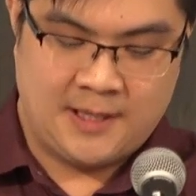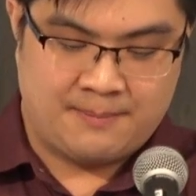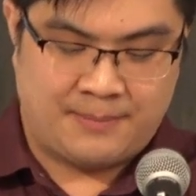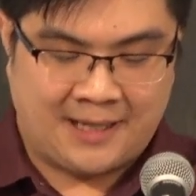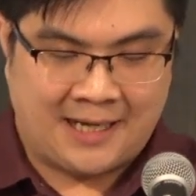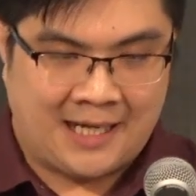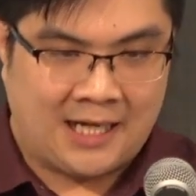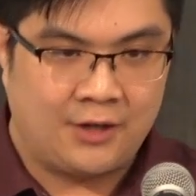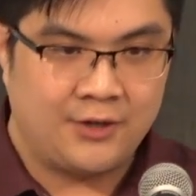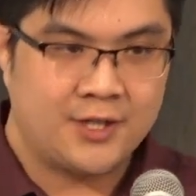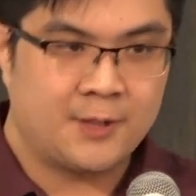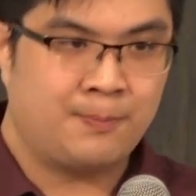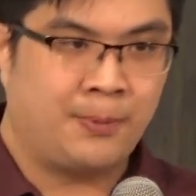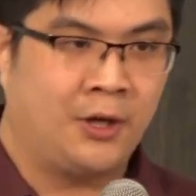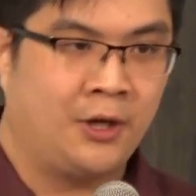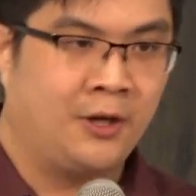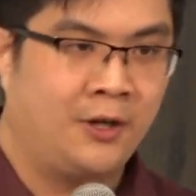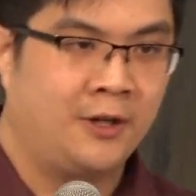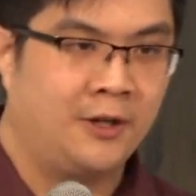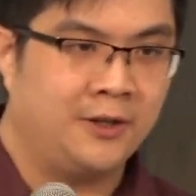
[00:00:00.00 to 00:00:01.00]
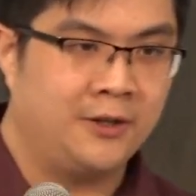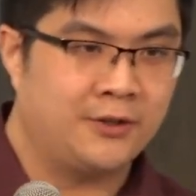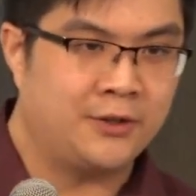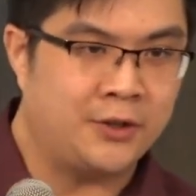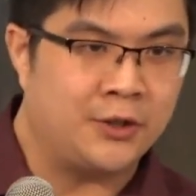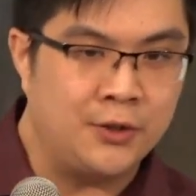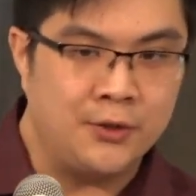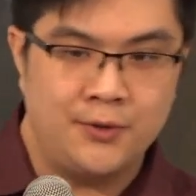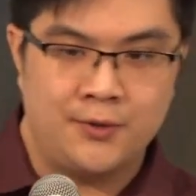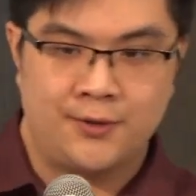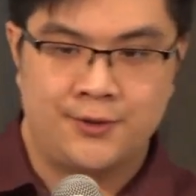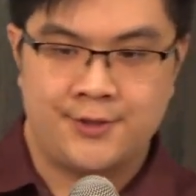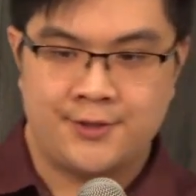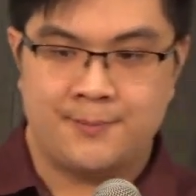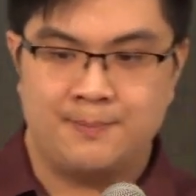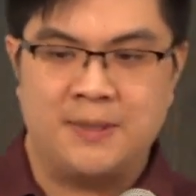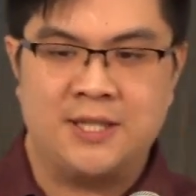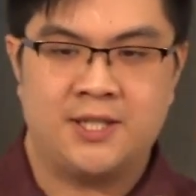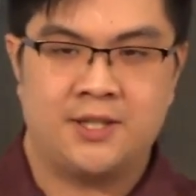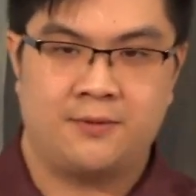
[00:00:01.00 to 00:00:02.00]
But how does Paul
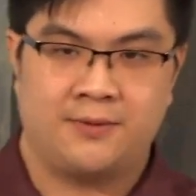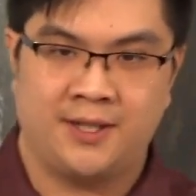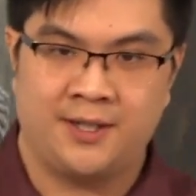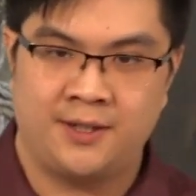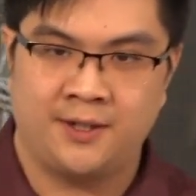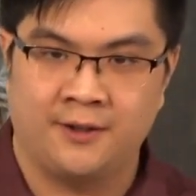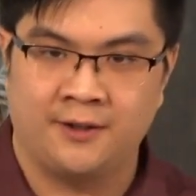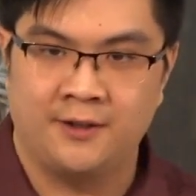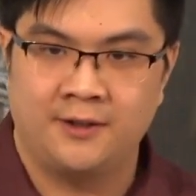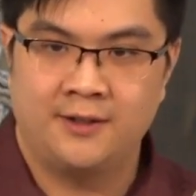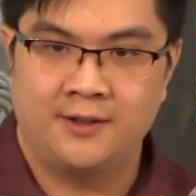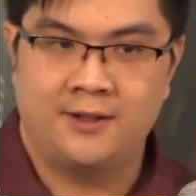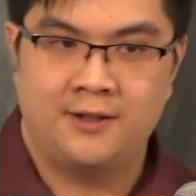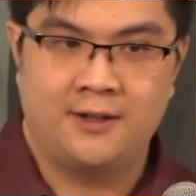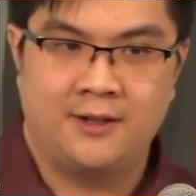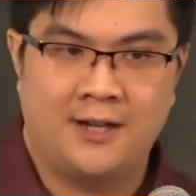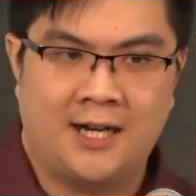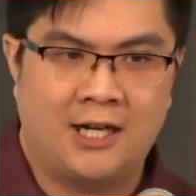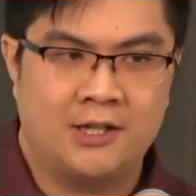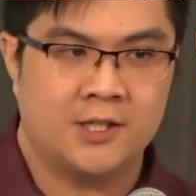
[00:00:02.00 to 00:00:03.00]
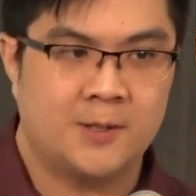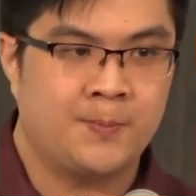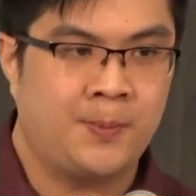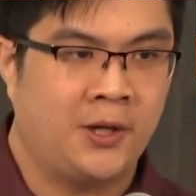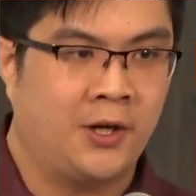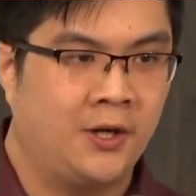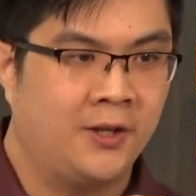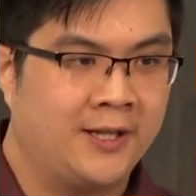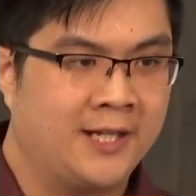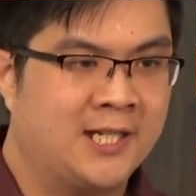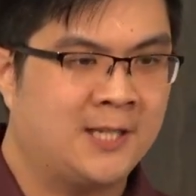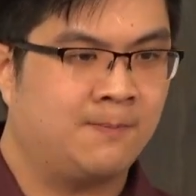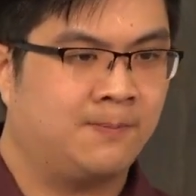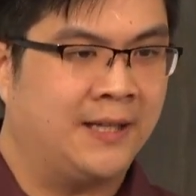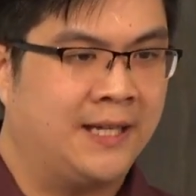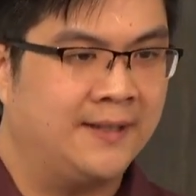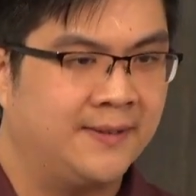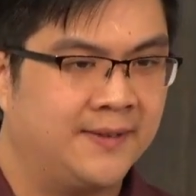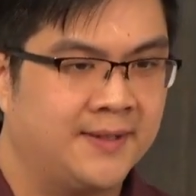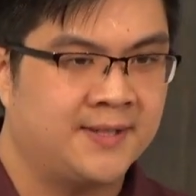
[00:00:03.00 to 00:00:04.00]
use mystery here? How does Paul
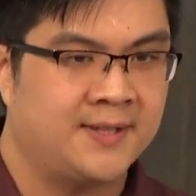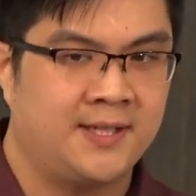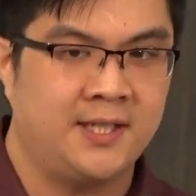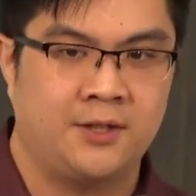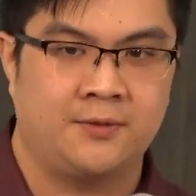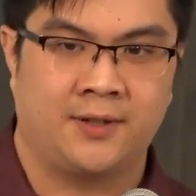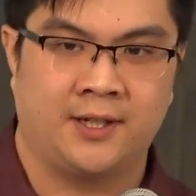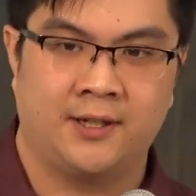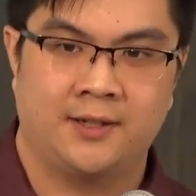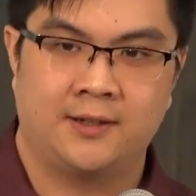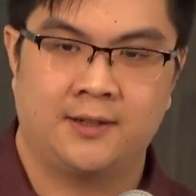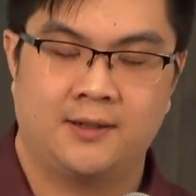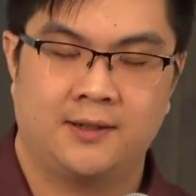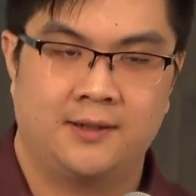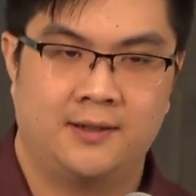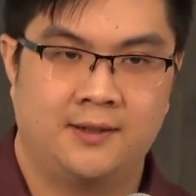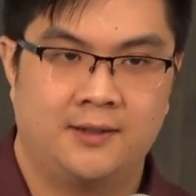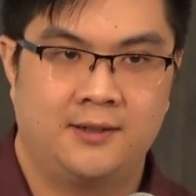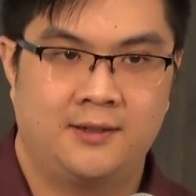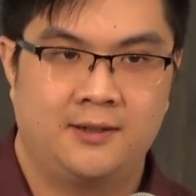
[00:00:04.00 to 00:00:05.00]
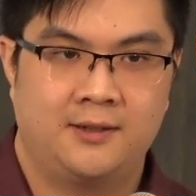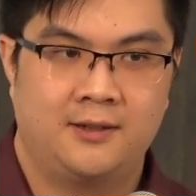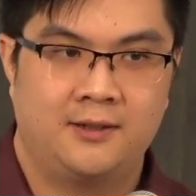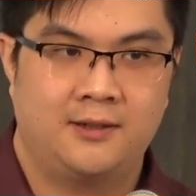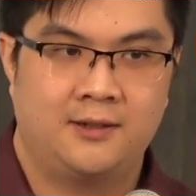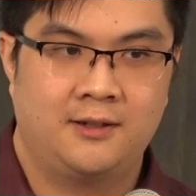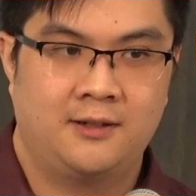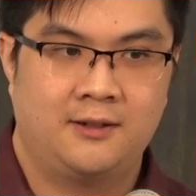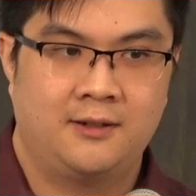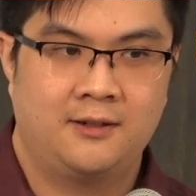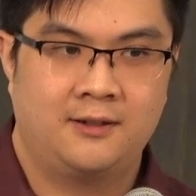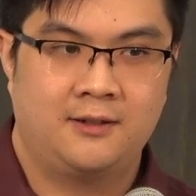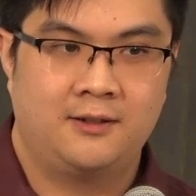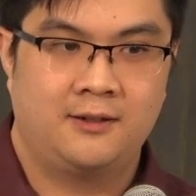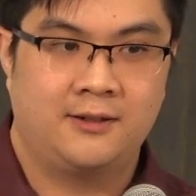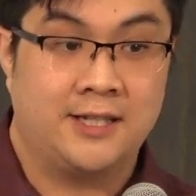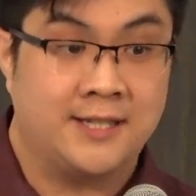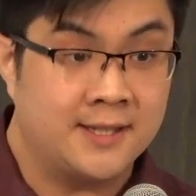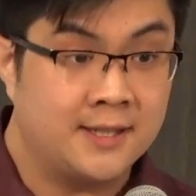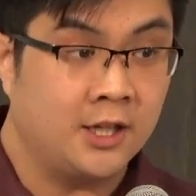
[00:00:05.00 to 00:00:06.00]
explain this secret?
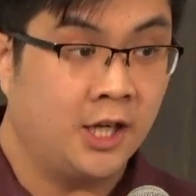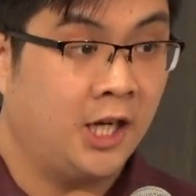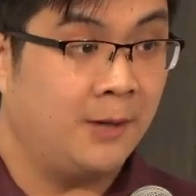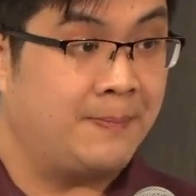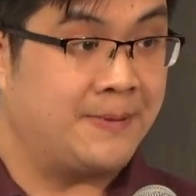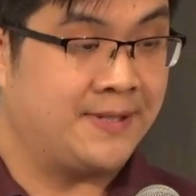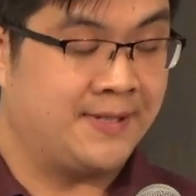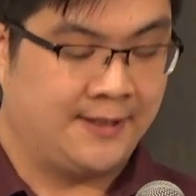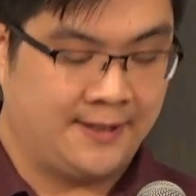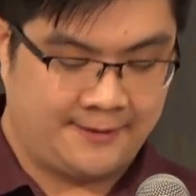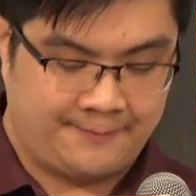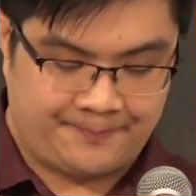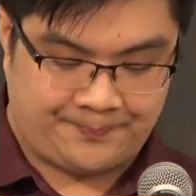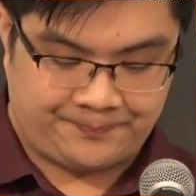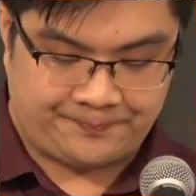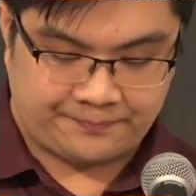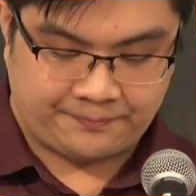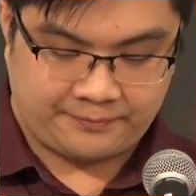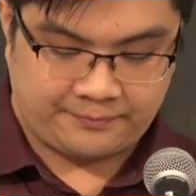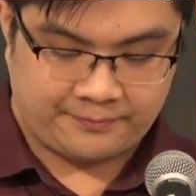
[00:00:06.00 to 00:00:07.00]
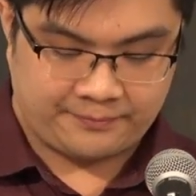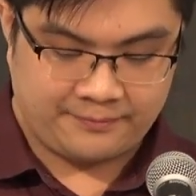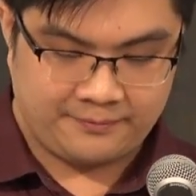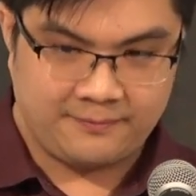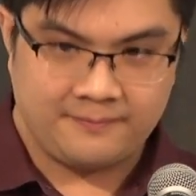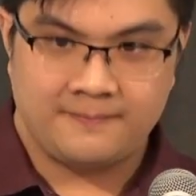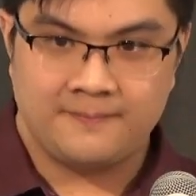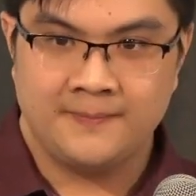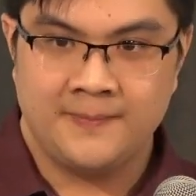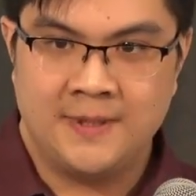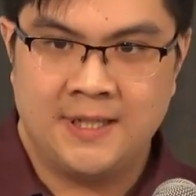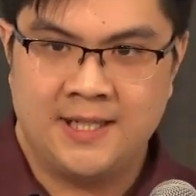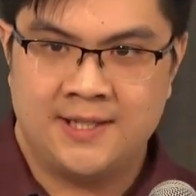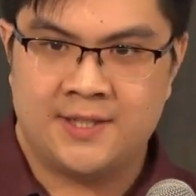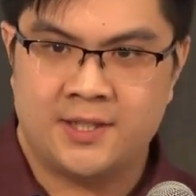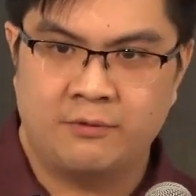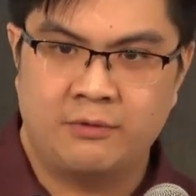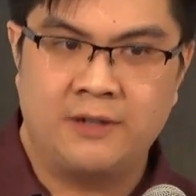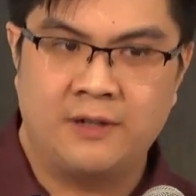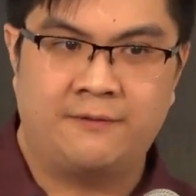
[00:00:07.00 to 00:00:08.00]
It's the opposite.
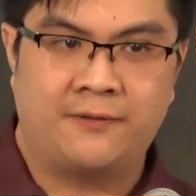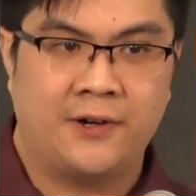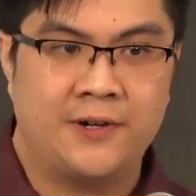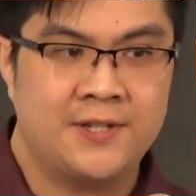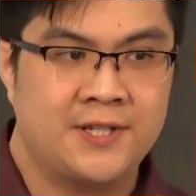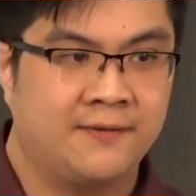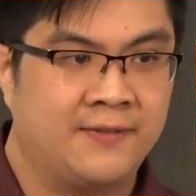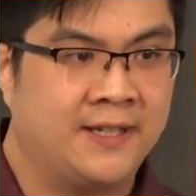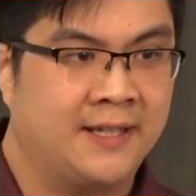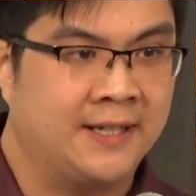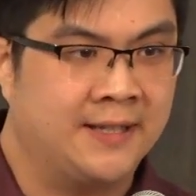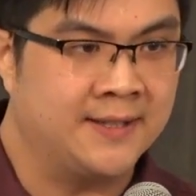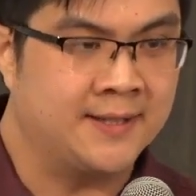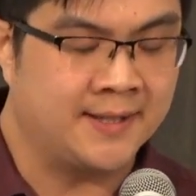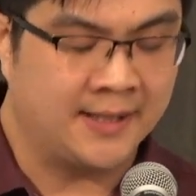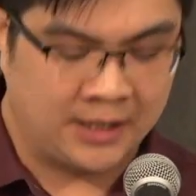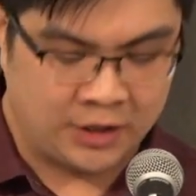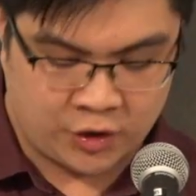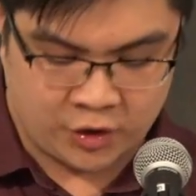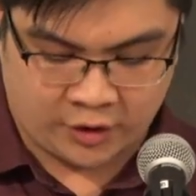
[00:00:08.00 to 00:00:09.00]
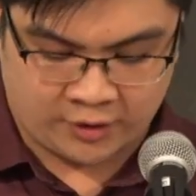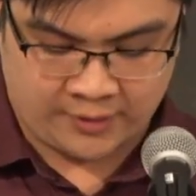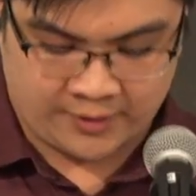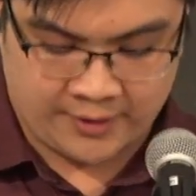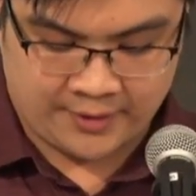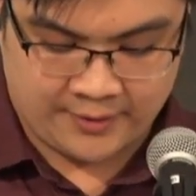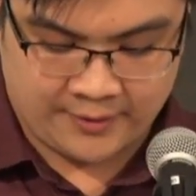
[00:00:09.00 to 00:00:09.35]
It's the reverse of an inside joke.